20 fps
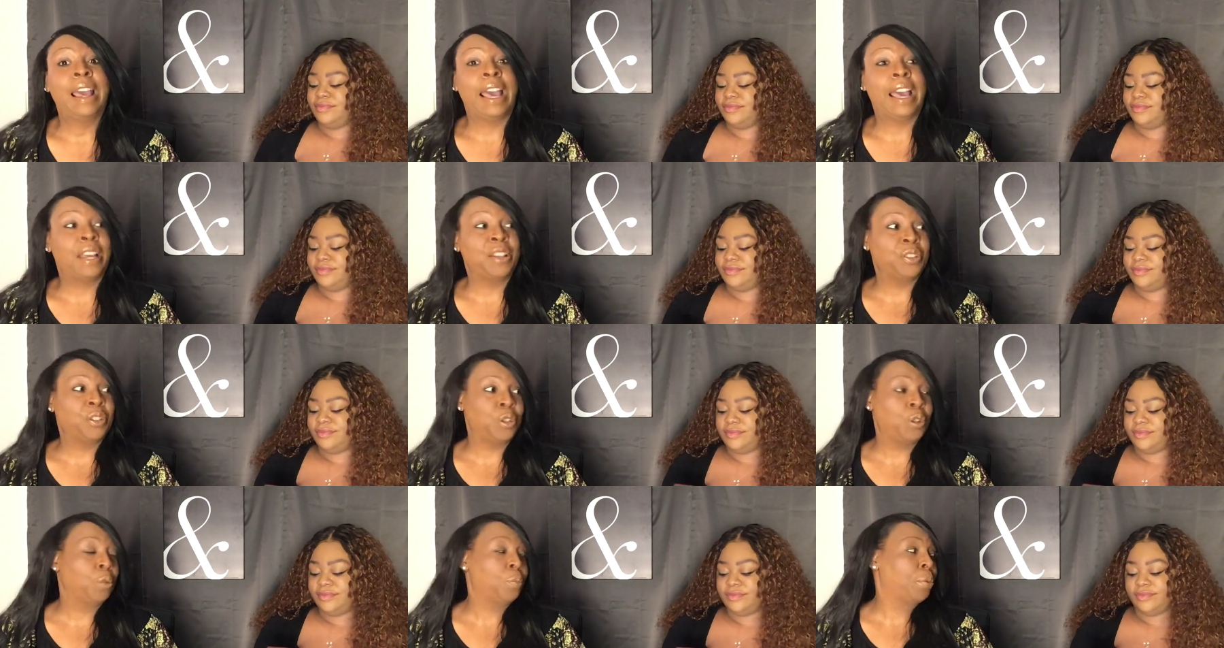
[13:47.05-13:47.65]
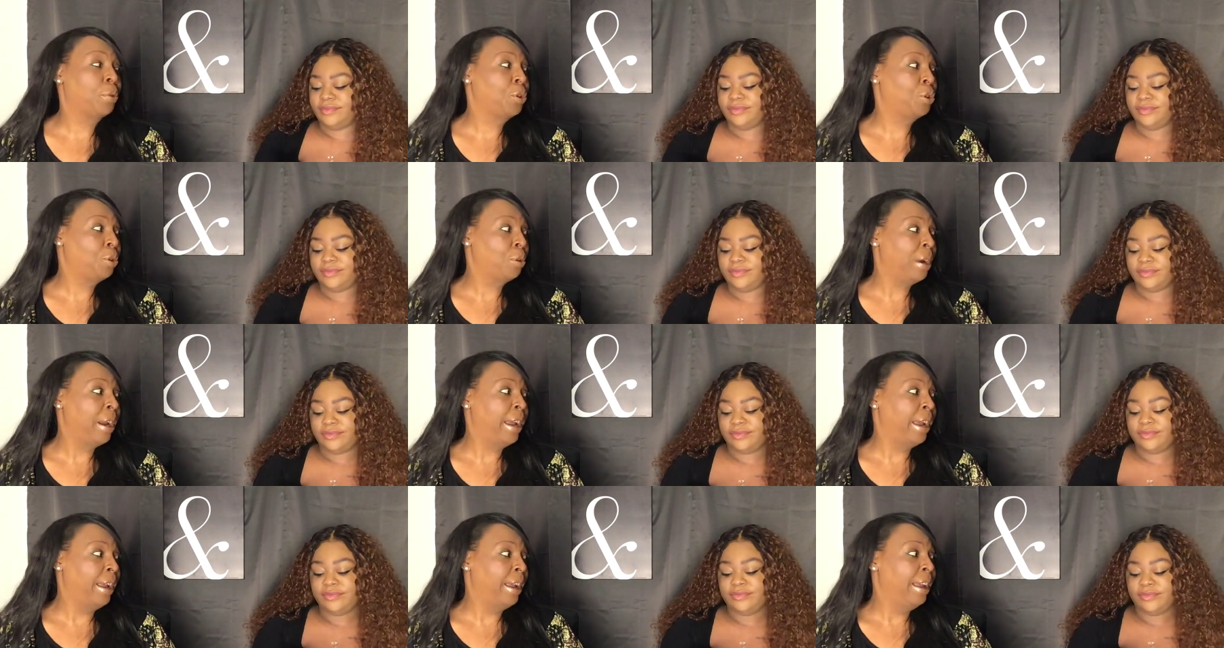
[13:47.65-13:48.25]
Speaker 1: as you
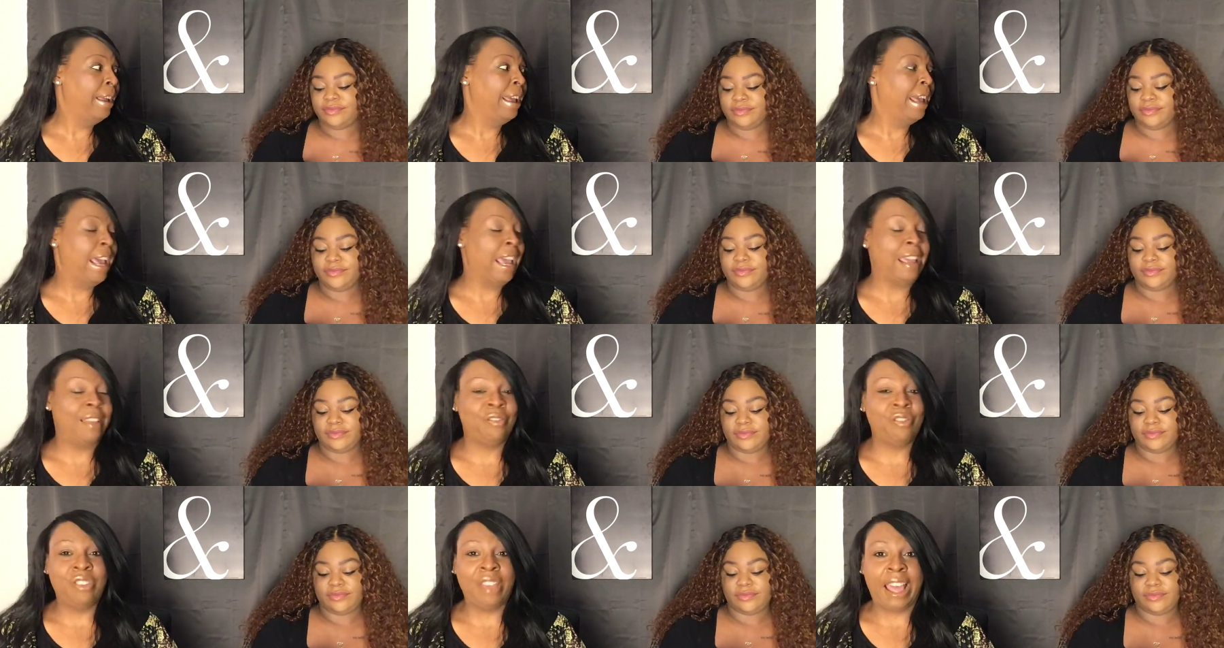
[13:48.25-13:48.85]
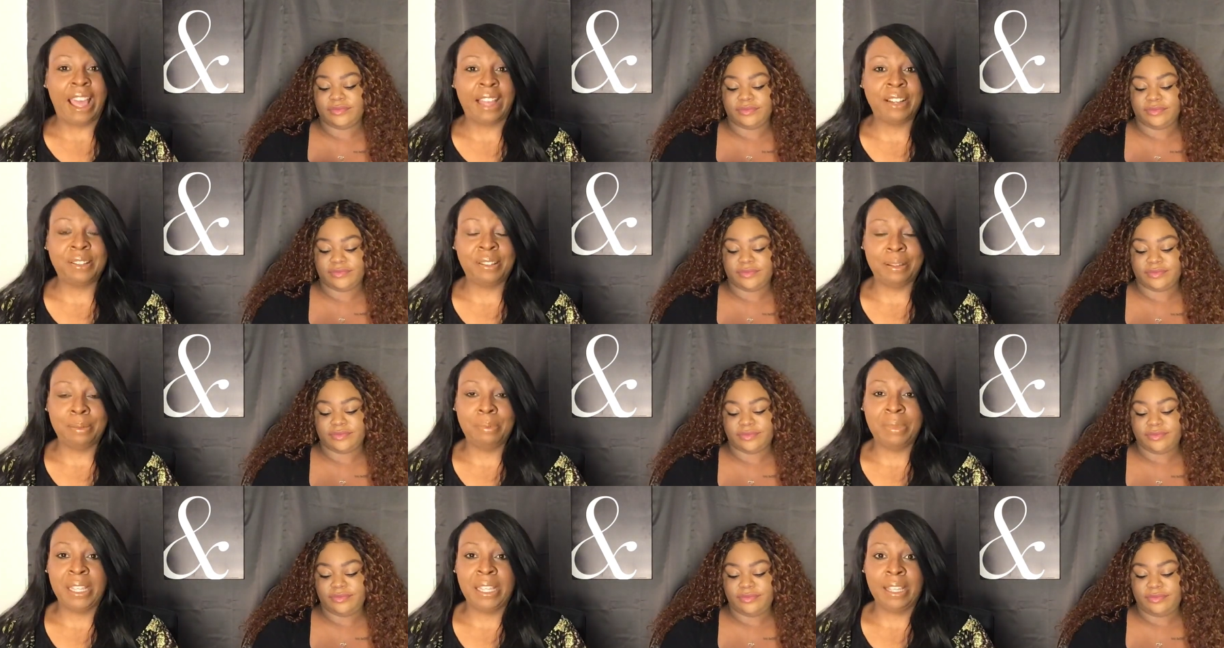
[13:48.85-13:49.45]
portray. And that,
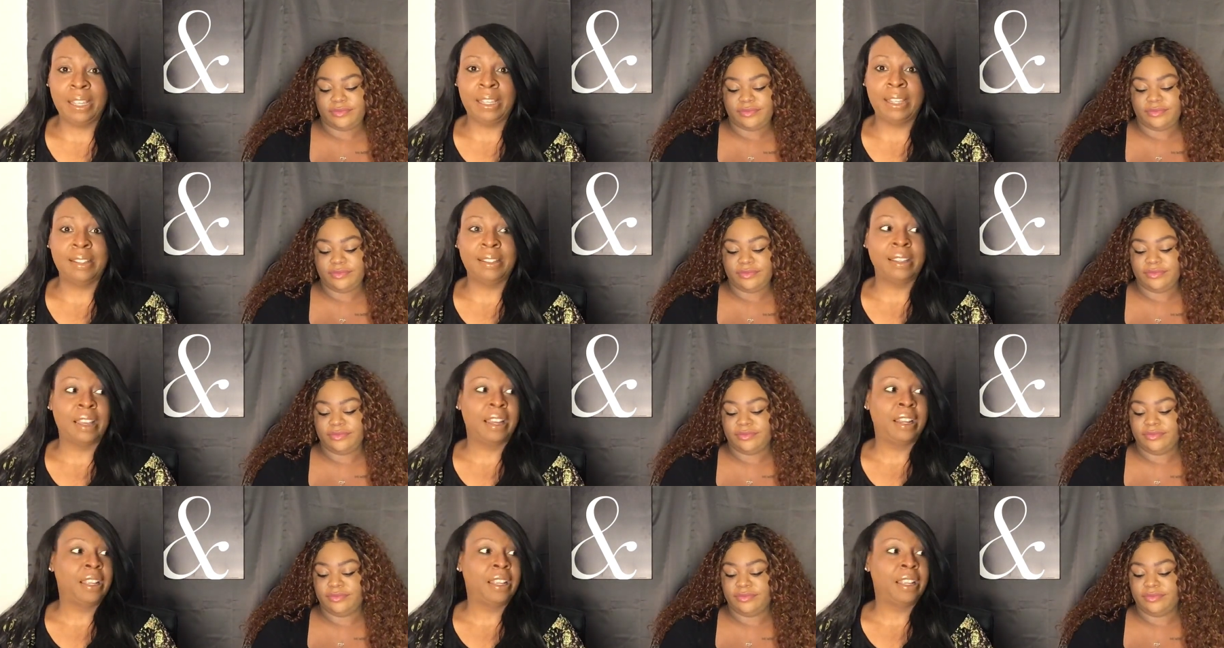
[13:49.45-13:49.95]
to me, is going to